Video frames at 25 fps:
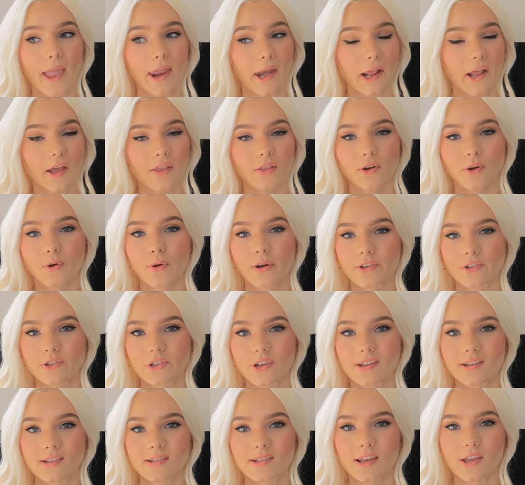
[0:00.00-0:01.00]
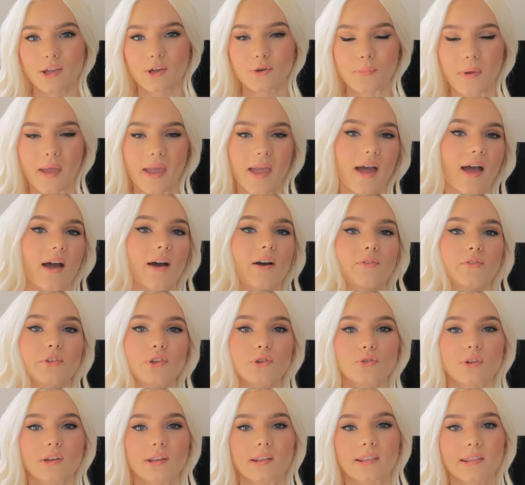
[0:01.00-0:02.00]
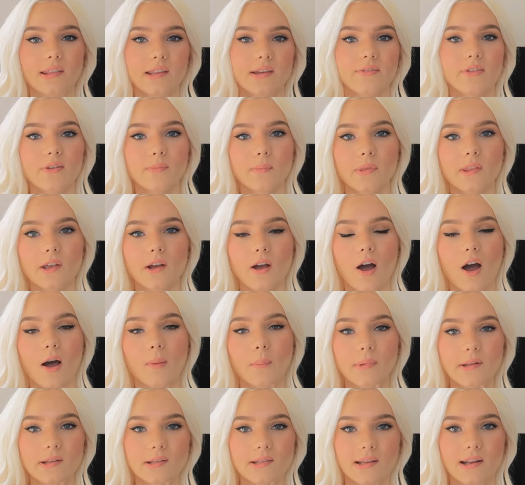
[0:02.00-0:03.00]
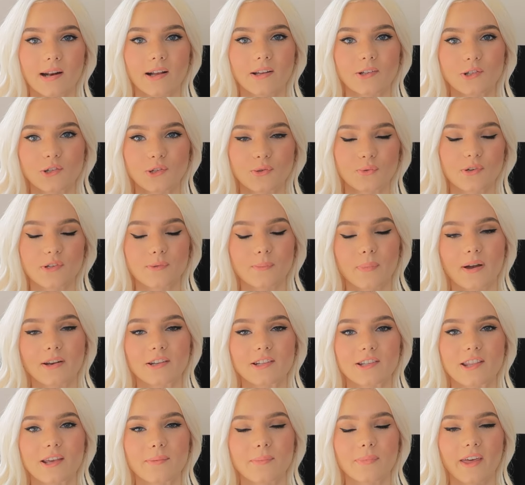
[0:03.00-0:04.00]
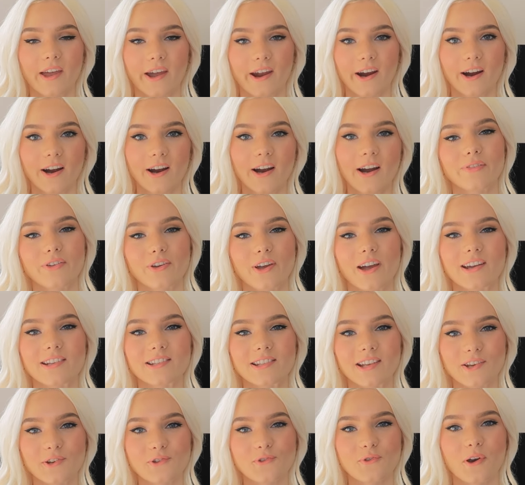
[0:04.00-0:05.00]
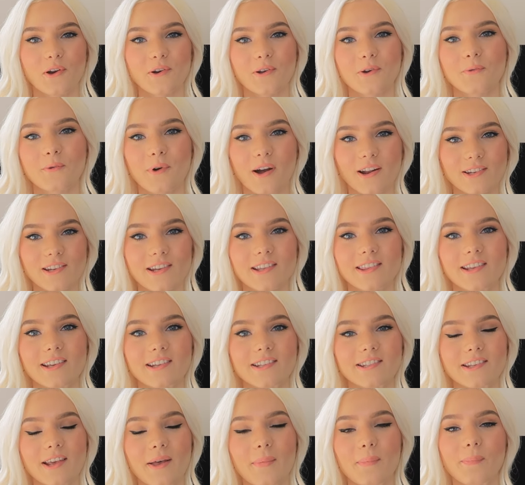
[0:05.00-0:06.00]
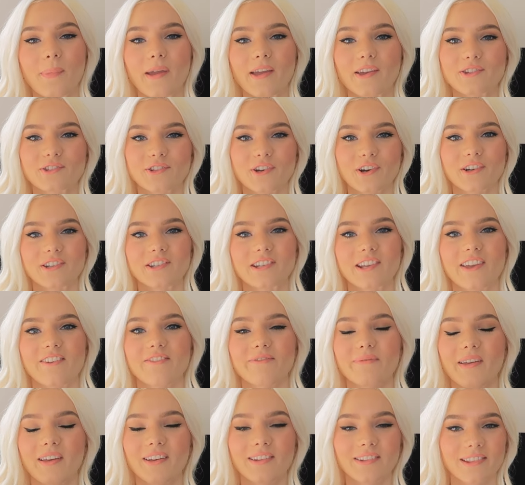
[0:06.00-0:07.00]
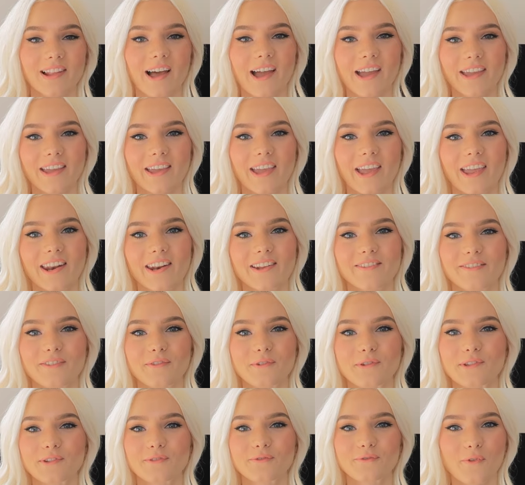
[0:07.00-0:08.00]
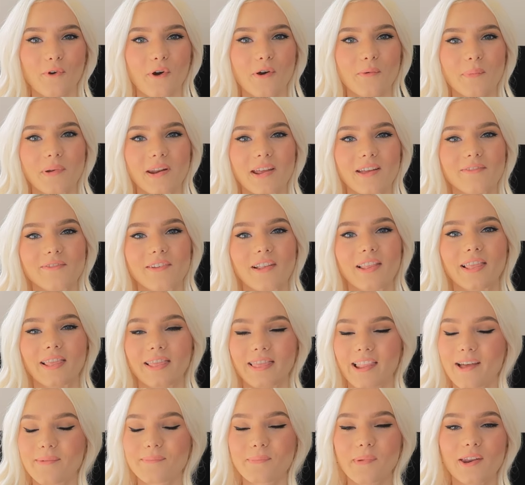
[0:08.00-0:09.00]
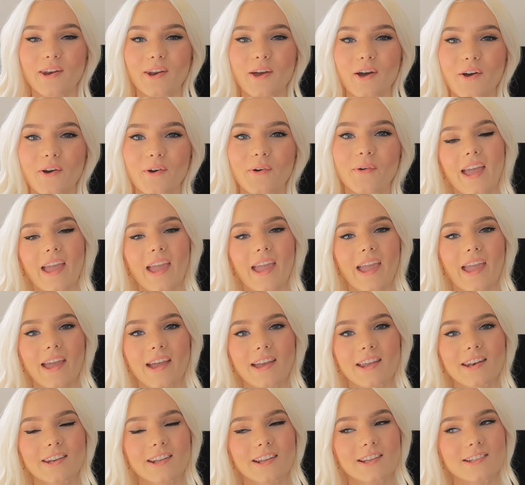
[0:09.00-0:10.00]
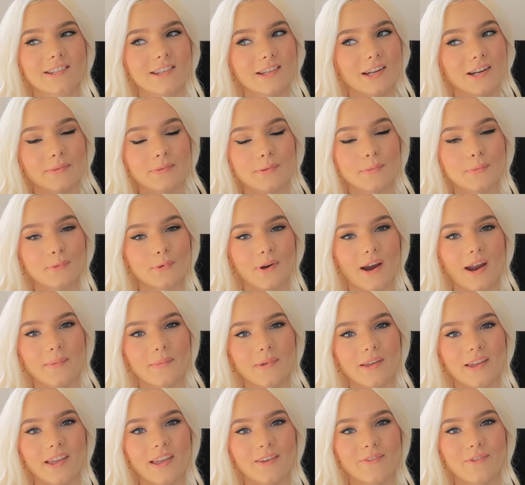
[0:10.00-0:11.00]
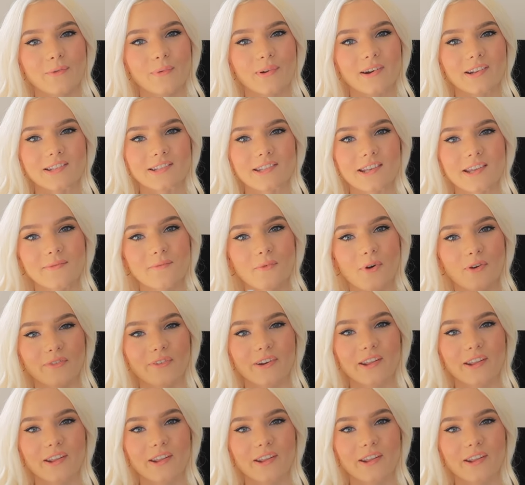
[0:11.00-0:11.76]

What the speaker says: any other questions that you may have, you can leave them in the comments and I'll just respond to them there. If you guys enjoyed watching this, make sure to give me a like, and if it was informative, let me know. And consider subscribing if you want to see more